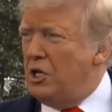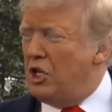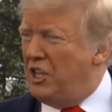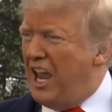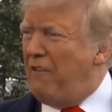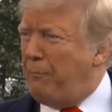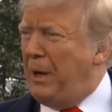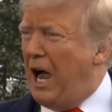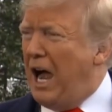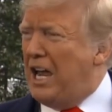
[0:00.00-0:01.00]
to the
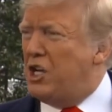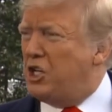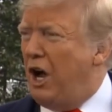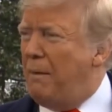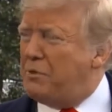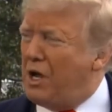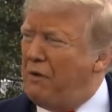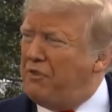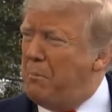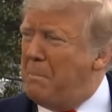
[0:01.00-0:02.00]
FBI in terms
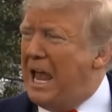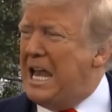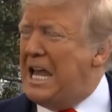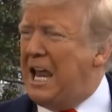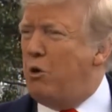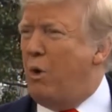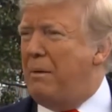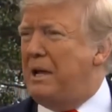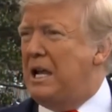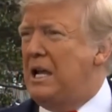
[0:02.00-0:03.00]
of the men and
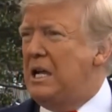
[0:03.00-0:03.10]
women